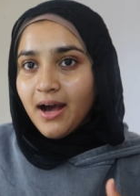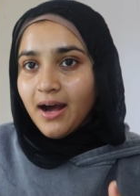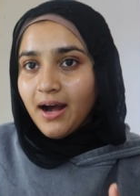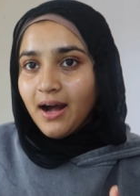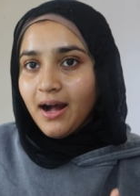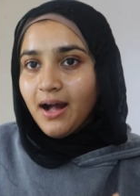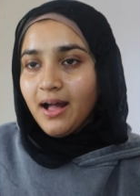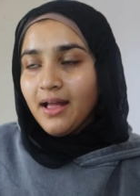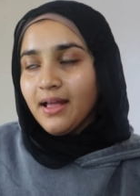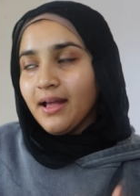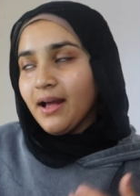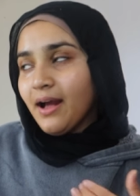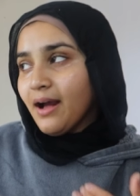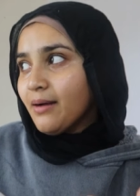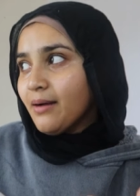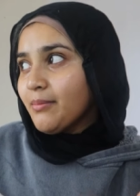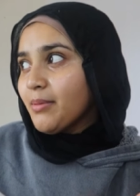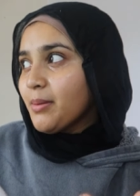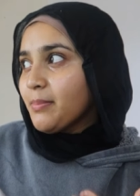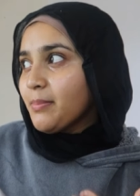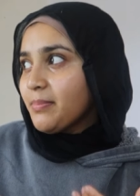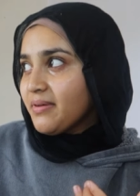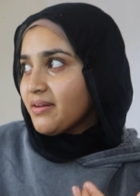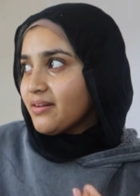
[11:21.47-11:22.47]
I am
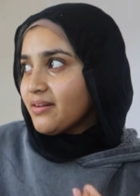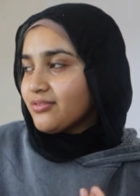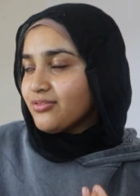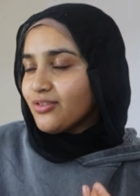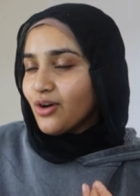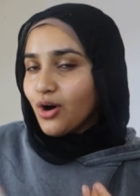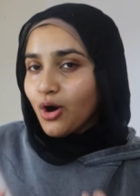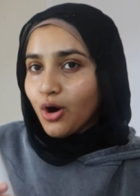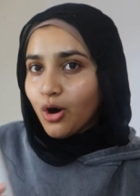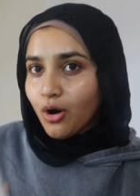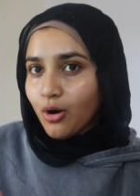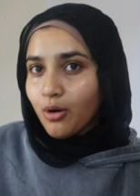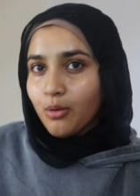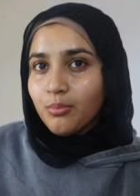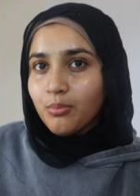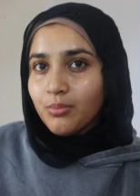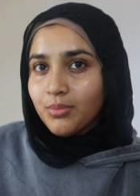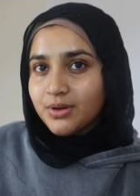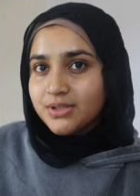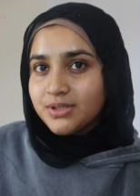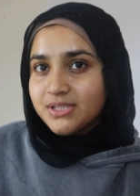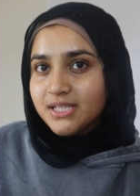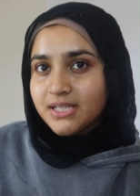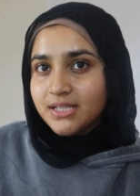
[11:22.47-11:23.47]
a bit of a
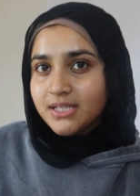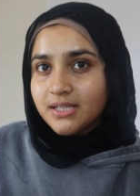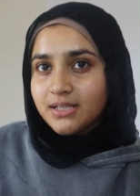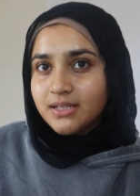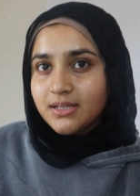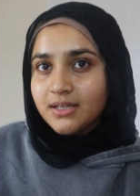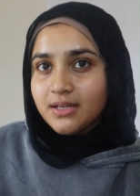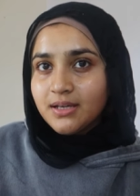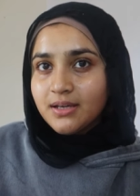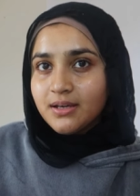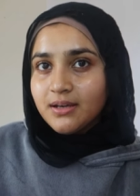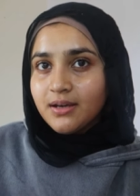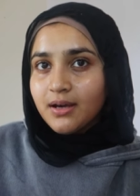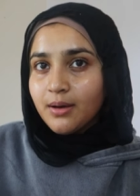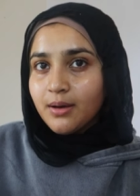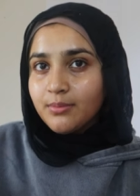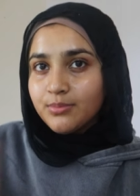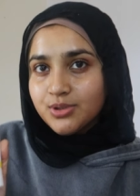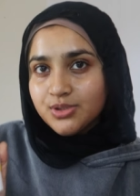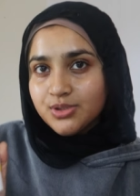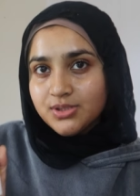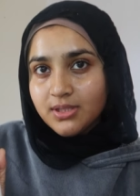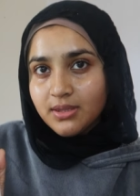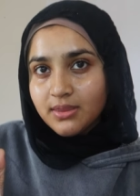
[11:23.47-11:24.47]
homebody I'm
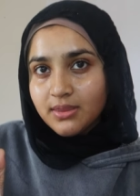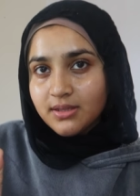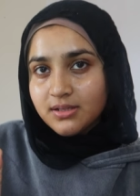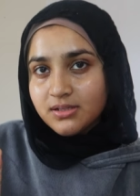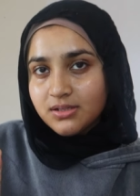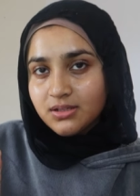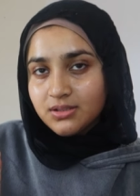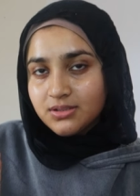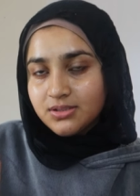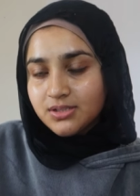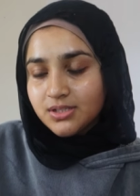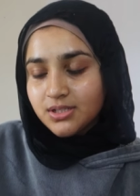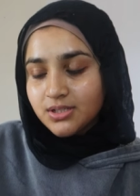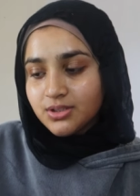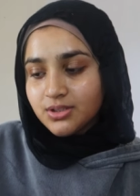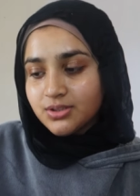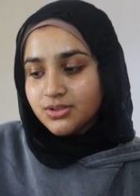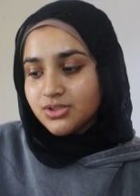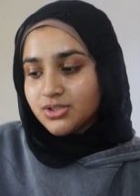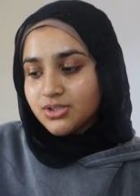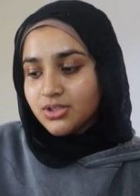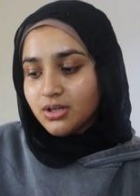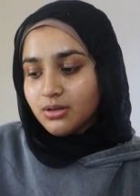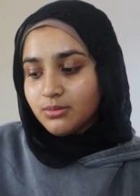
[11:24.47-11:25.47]
using the Dr.
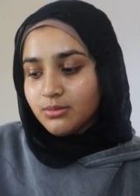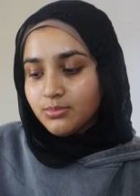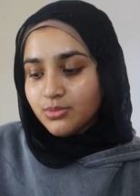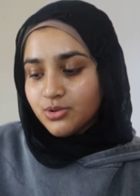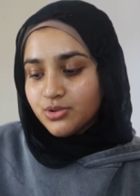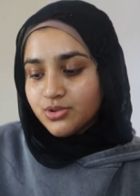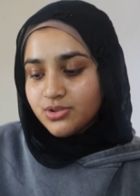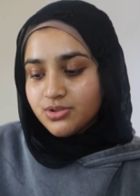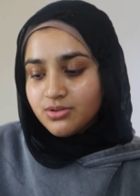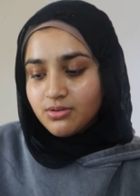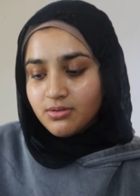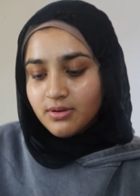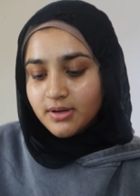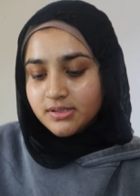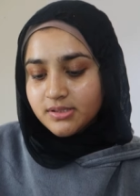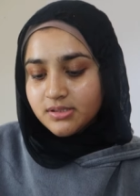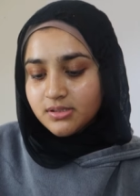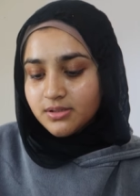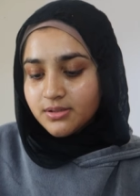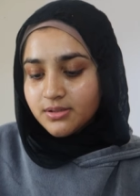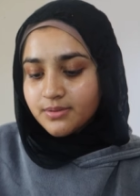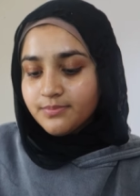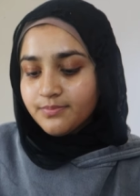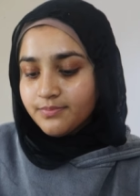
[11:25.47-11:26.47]
Jart
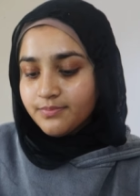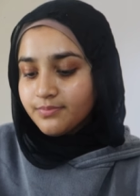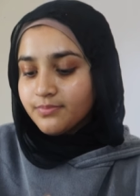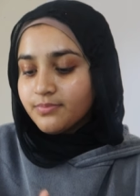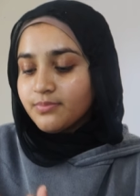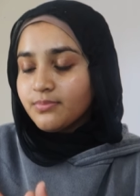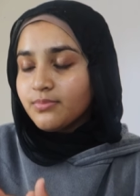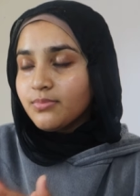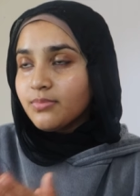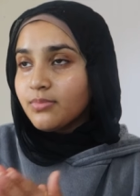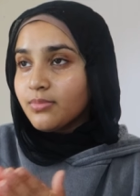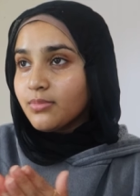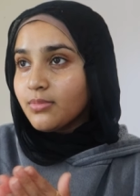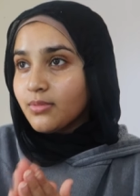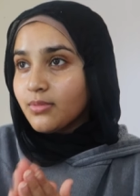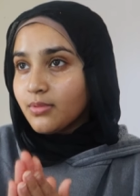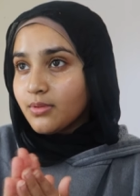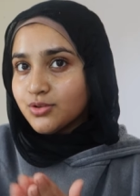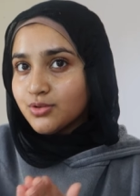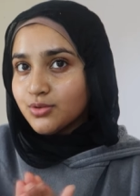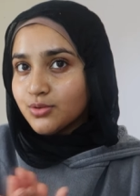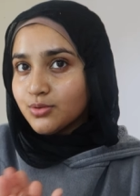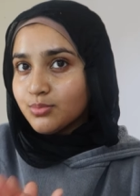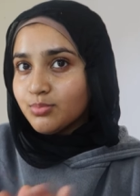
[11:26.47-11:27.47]
moisturizer
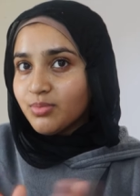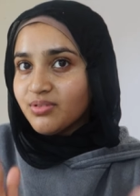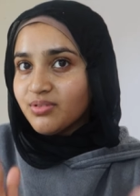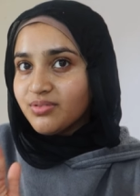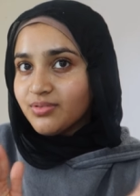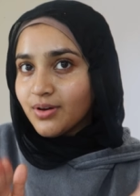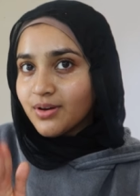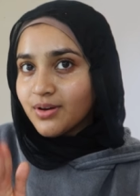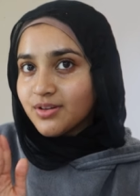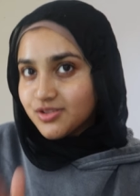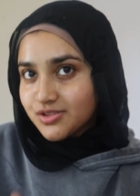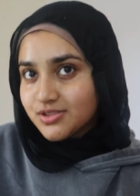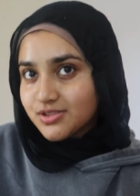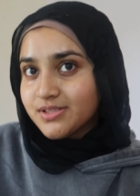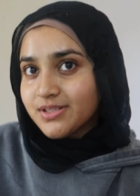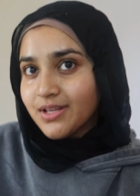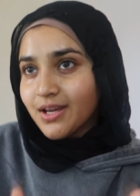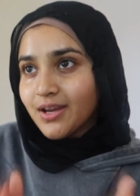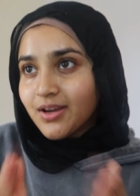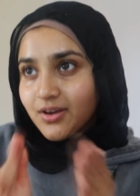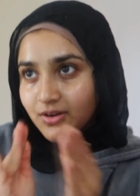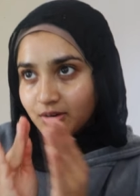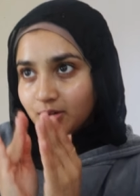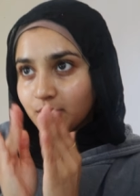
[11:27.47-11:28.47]
do prefer to
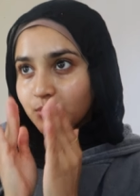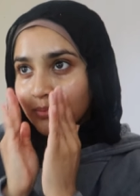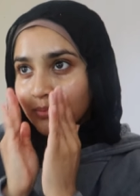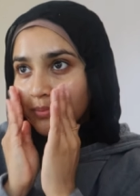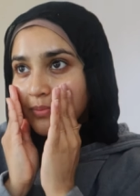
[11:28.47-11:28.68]
stay home